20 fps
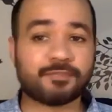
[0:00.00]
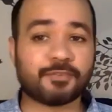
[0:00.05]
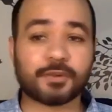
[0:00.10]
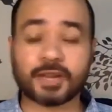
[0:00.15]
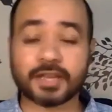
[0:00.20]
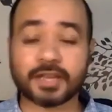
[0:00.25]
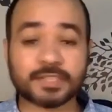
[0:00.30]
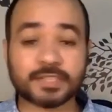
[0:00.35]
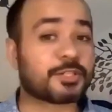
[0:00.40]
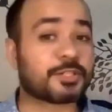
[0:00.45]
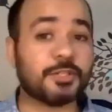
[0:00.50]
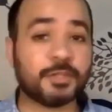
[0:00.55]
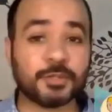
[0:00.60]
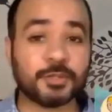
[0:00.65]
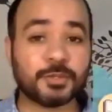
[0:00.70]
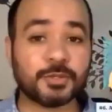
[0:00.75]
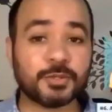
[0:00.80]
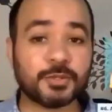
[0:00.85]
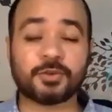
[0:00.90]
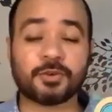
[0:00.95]
us to
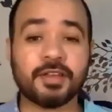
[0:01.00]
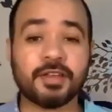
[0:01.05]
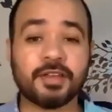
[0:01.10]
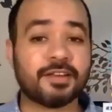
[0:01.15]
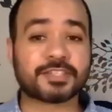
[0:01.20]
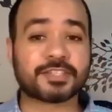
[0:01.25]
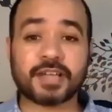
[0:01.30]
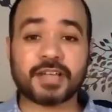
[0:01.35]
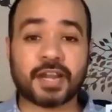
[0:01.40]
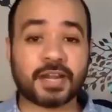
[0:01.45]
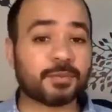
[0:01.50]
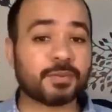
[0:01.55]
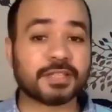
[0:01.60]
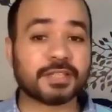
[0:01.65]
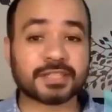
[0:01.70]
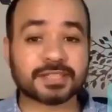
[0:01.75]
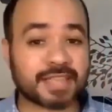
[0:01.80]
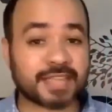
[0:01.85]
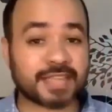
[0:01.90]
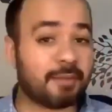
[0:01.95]
use. So starting with
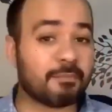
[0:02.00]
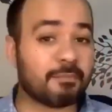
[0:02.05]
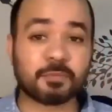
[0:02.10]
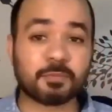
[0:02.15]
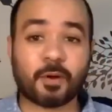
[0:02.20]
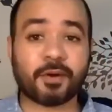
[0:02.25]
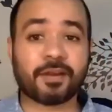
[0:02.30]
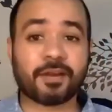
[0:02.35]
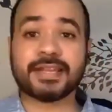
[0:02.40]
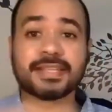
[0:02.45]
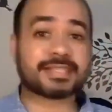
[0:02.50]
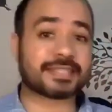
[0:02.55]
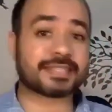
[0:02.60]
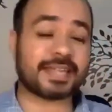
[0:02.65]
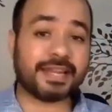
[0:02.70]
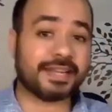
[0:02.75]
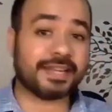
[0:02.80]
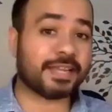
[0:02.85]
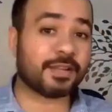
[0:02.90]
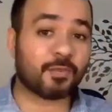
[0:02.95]
the SAMR model,
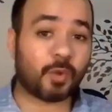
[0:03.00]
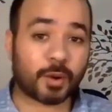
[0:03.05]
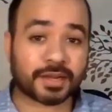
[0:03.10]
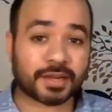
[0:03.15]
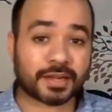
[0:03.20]
deciding what